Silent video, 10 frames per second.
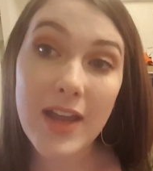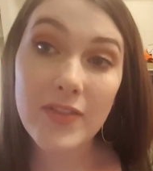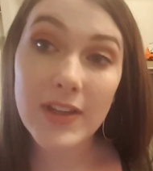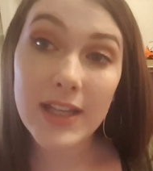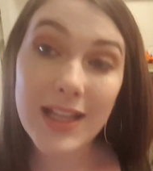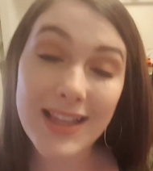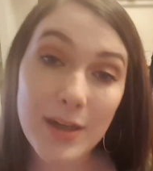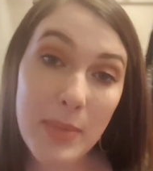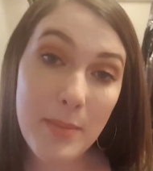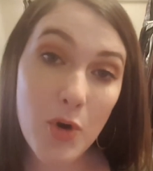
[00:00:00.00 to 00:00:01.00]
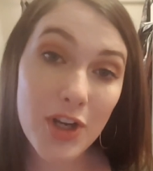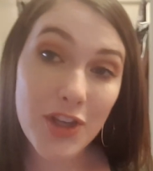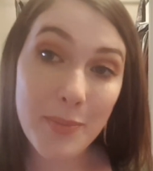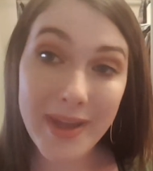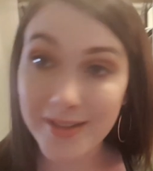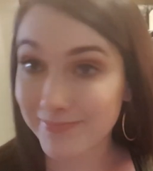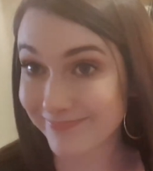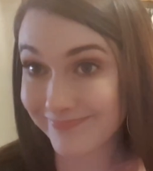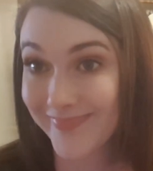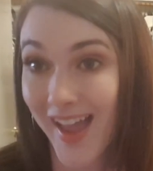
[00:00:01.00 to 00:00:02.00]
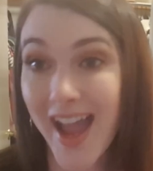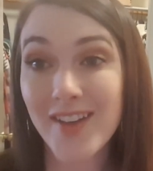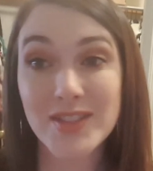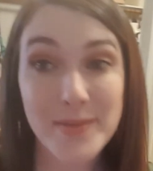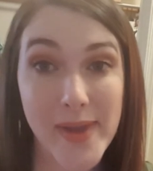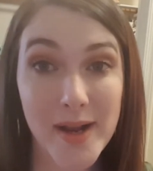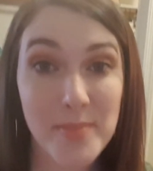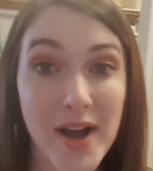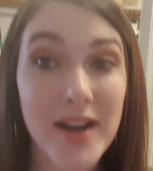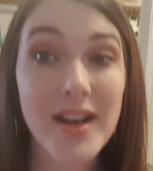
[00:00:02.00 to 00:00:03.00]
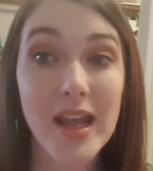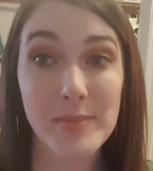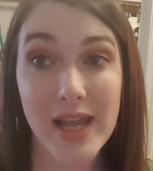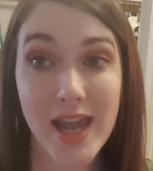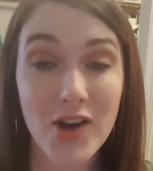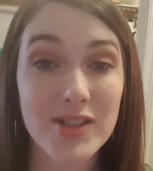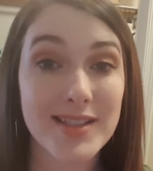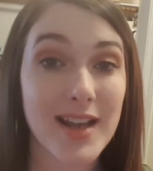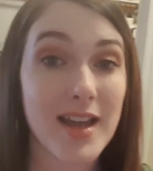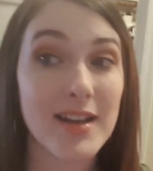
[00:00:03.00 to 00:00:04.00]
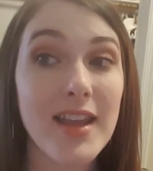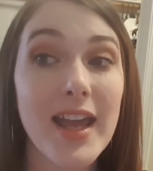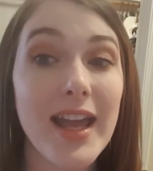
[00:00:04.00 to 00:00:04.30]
I'm feeling a little bit more human. I have some makeup on, and my hair is done.